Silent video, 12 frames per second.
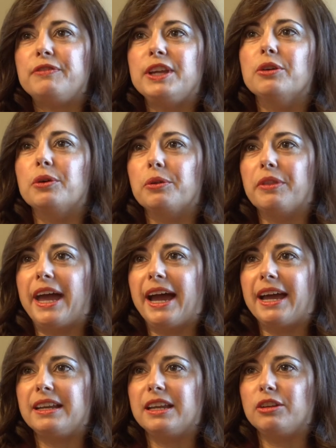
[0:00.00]
feel
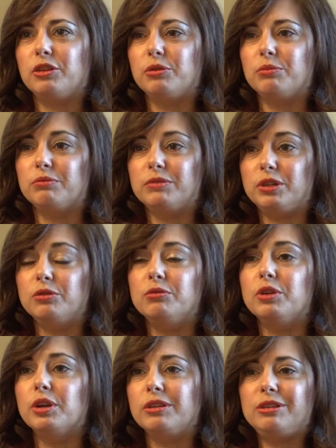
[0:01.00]
that, and
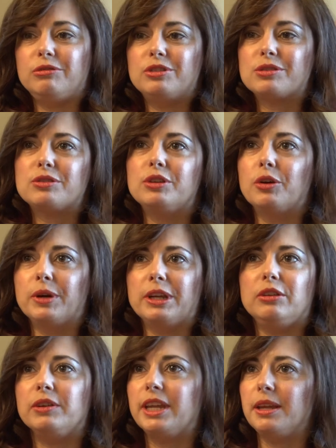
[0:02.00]
you just know it,
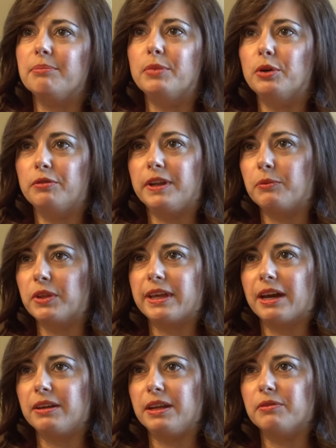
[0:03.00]
and you keep moving
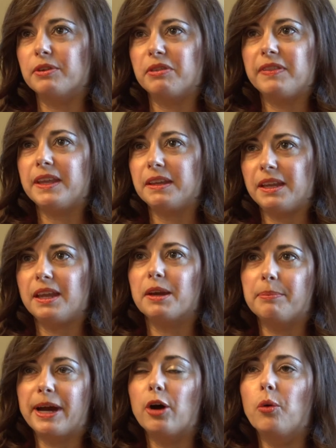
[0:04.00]
without even thinking
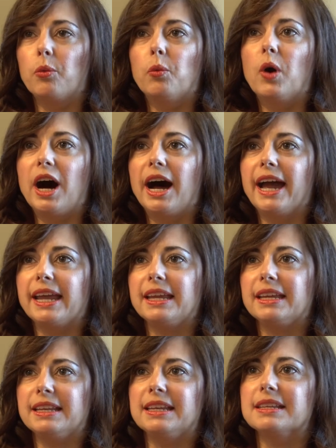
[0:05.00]
about why
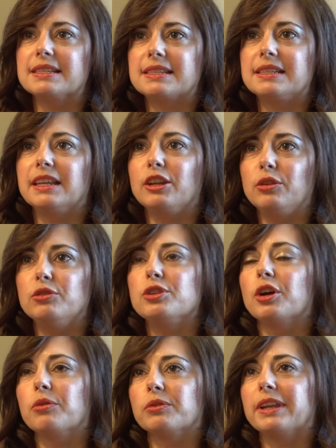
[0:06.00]
it is that you
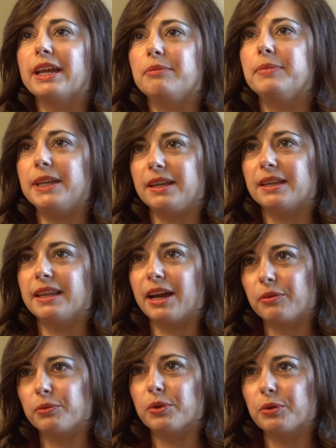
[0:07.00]
don't like being in
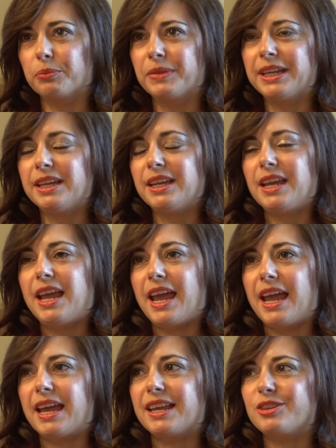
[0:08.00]
that room.
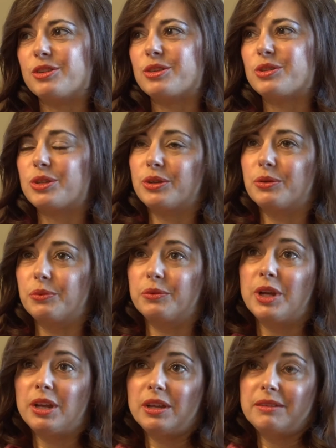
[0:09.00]
And so
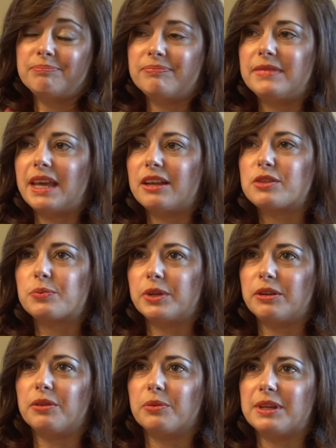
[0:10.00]
that's
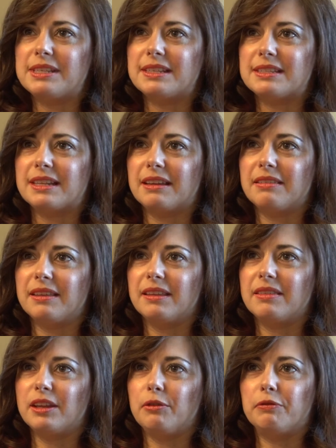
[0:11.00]
one of the reasons I
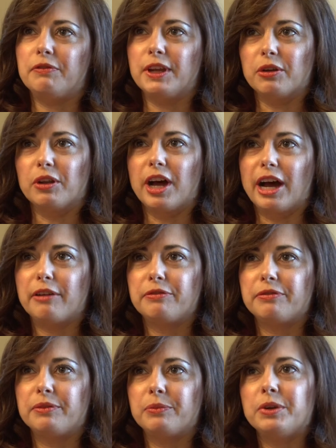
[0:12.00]
think that you feel
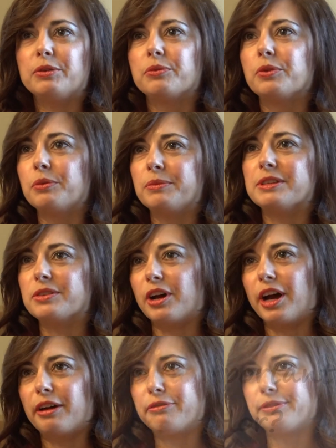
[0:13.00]
off when a room is off.